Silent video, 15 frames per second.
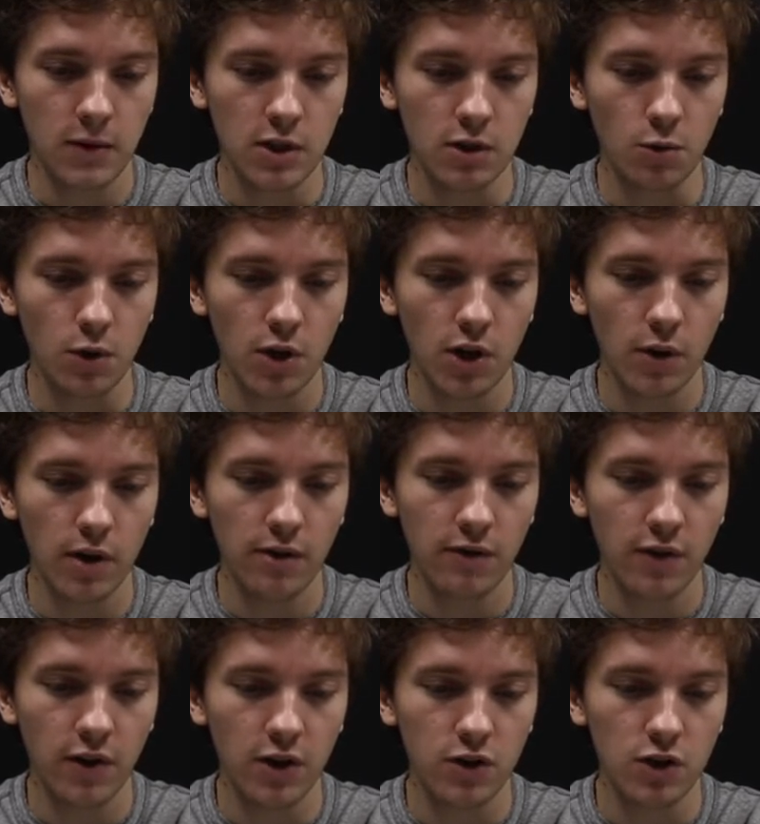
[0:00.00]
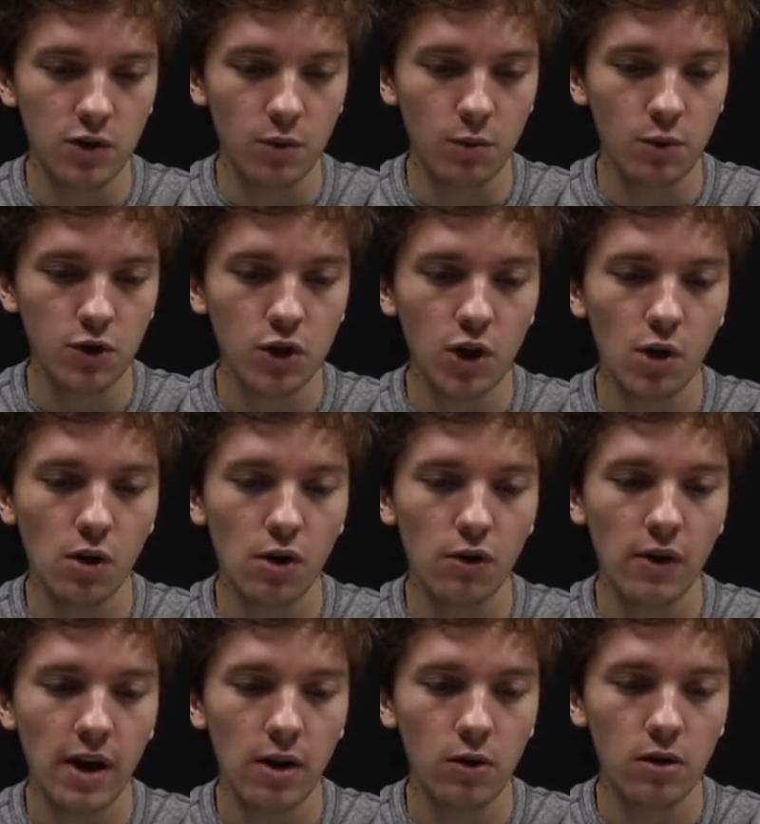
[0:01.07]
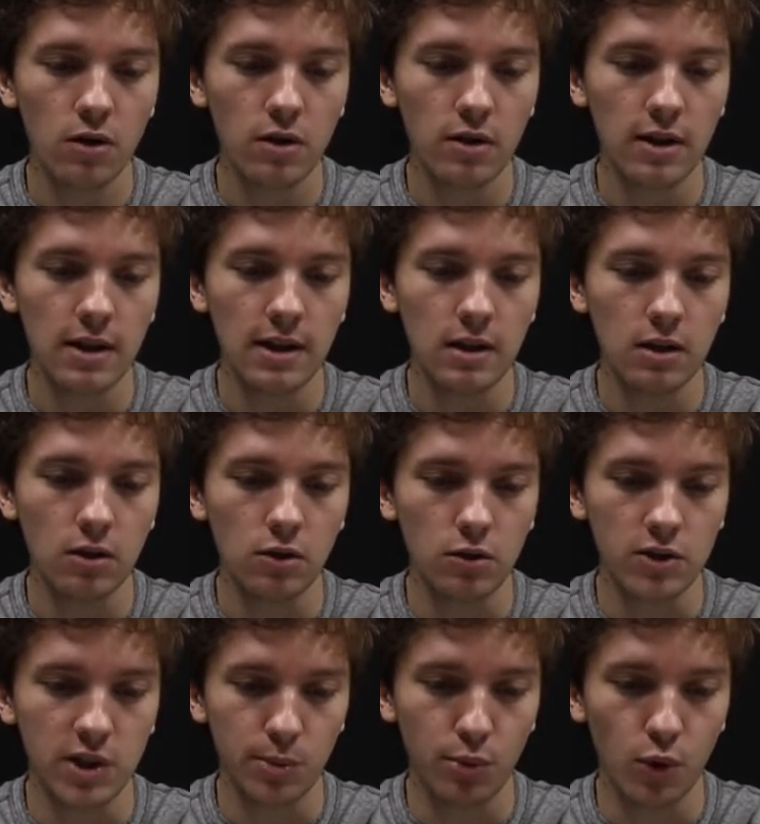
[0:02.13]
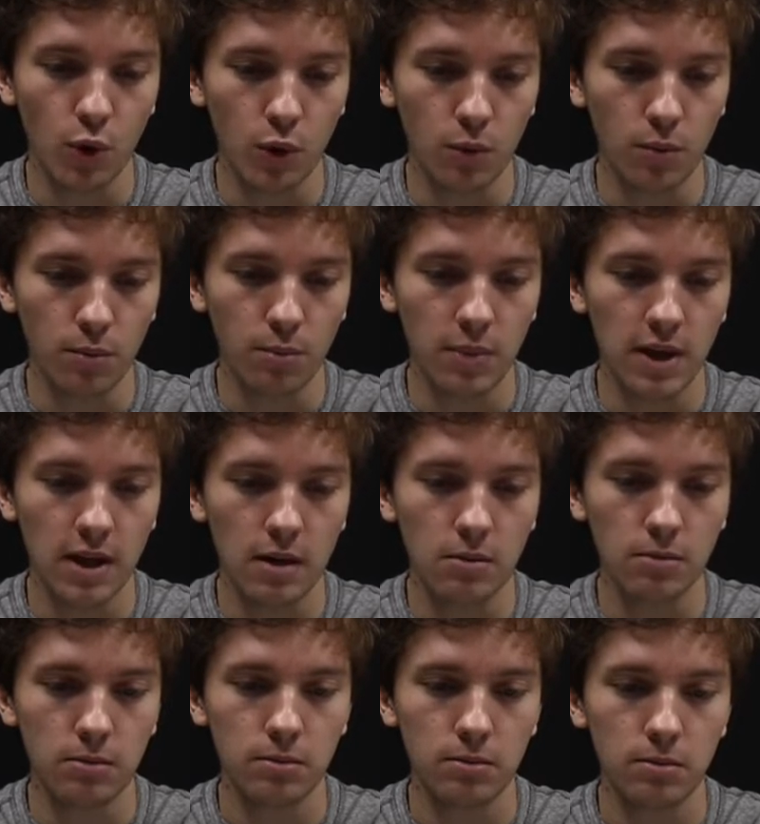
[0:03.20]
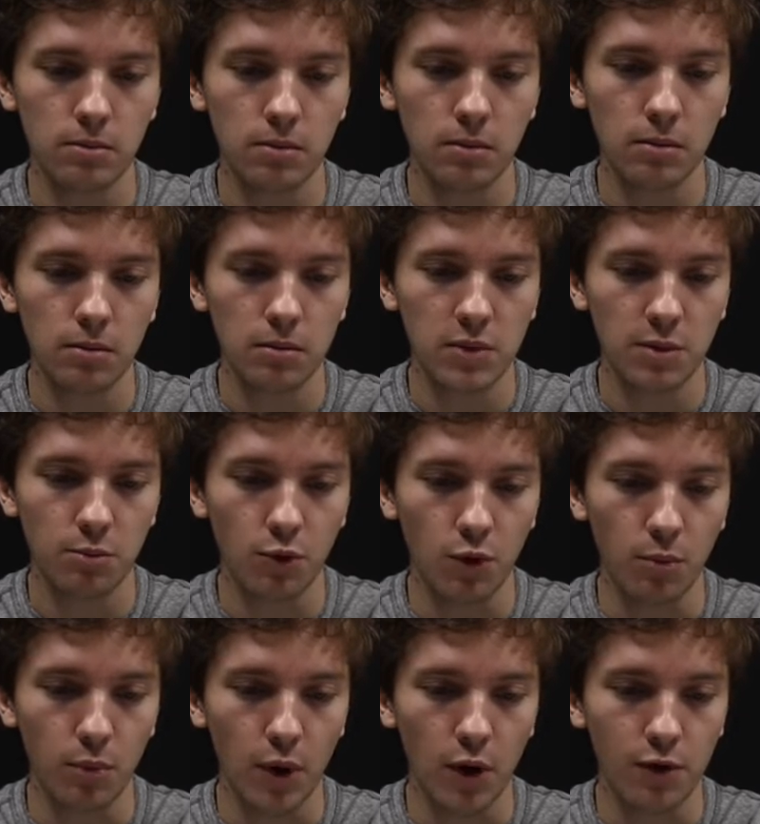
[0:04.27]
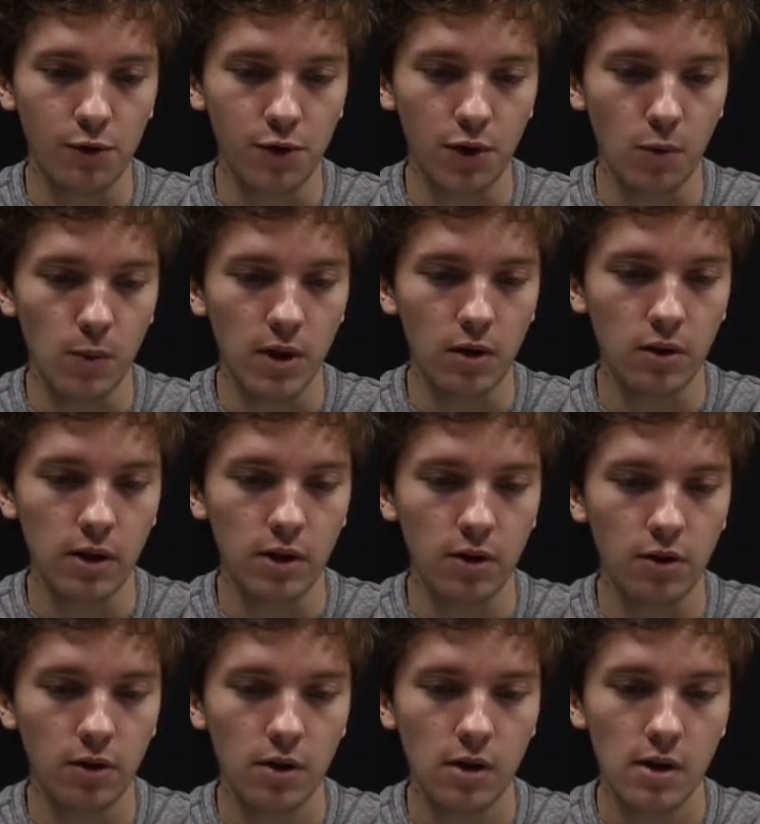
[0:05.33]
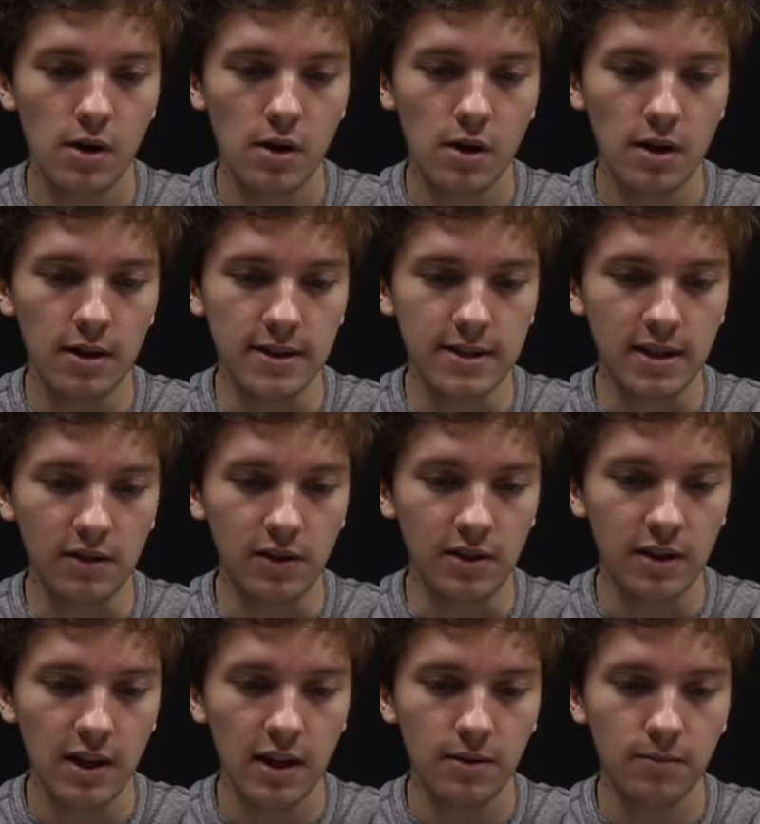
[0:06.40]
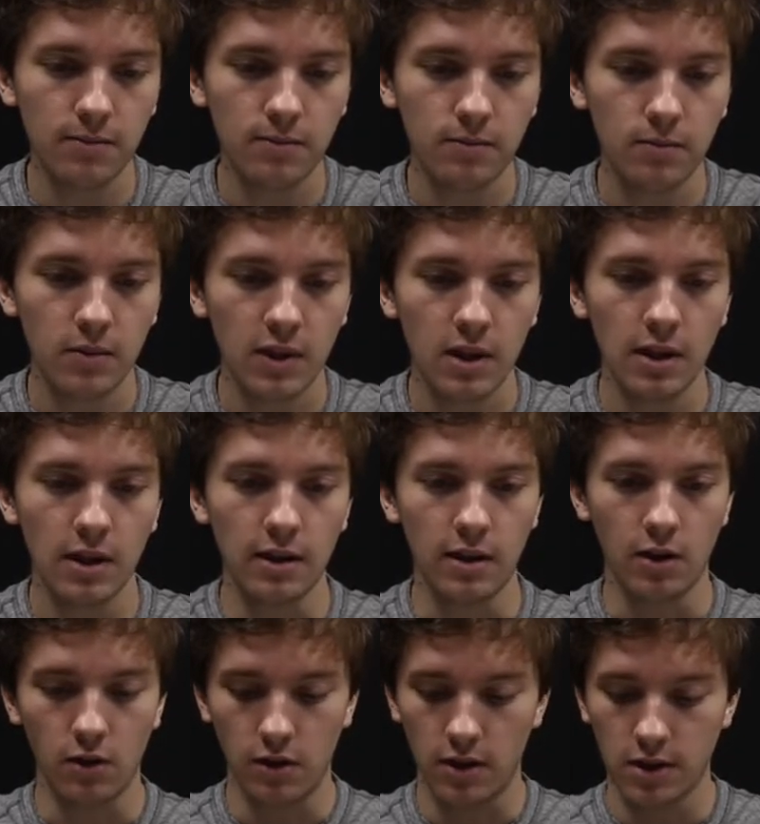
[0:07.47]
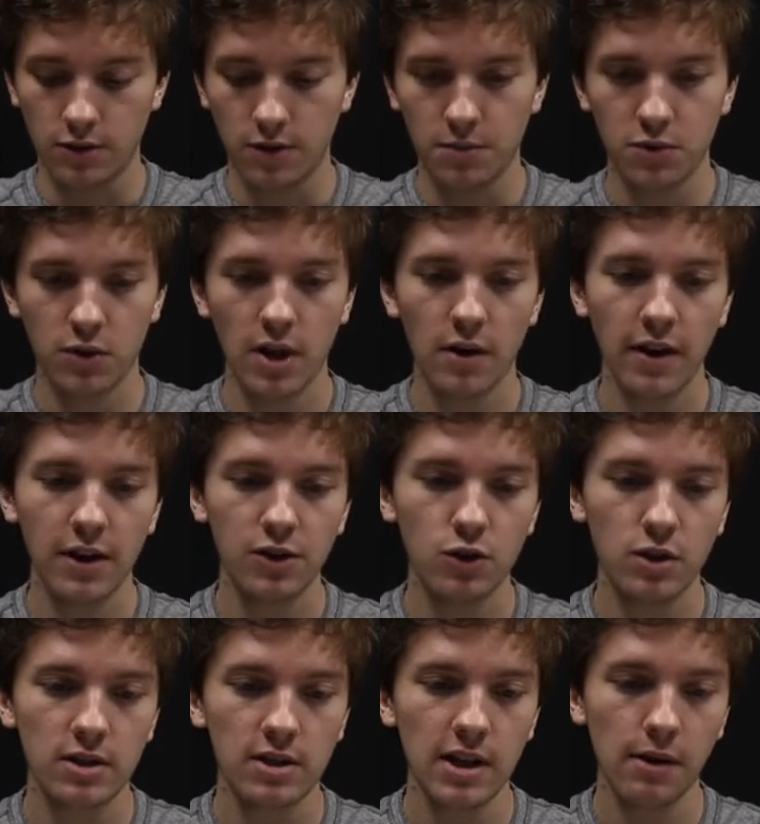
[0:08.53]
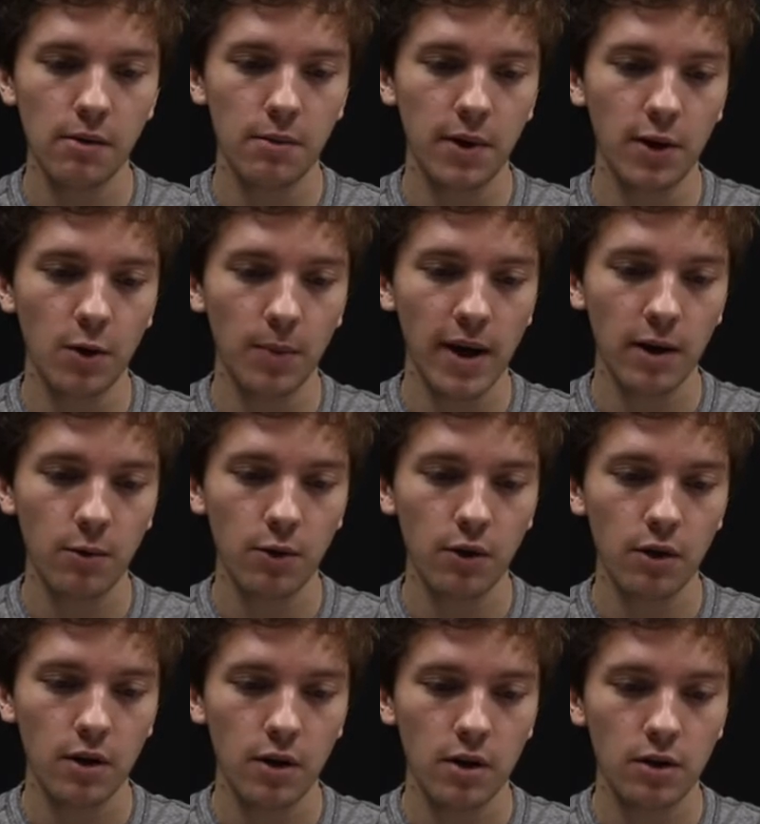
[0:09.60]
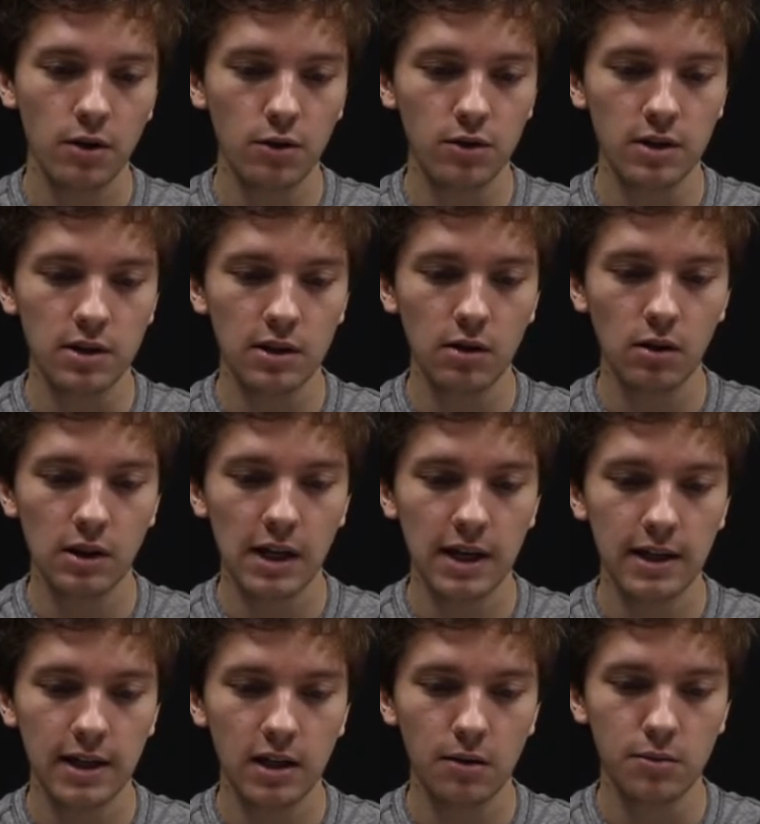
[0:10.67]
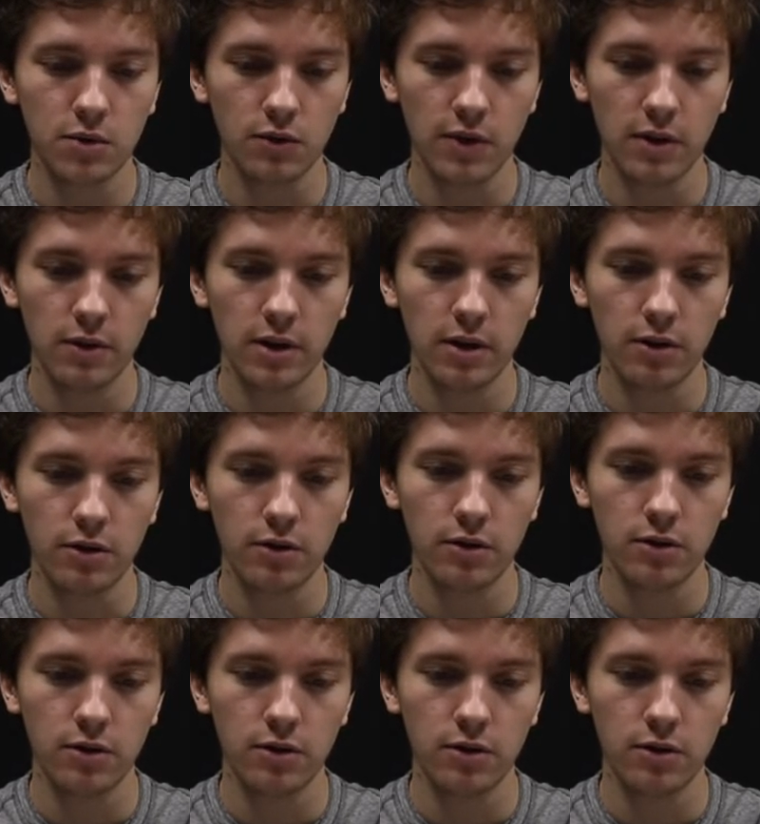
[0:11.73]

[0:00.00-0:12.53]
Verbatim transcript: So we're gonna go ahead and finish this one. We're just gonna go around the little support beam, support bar for the wheel here and stuff like that. And then go to the next frame. So now as see, when we go backward, there's this little line that comes around here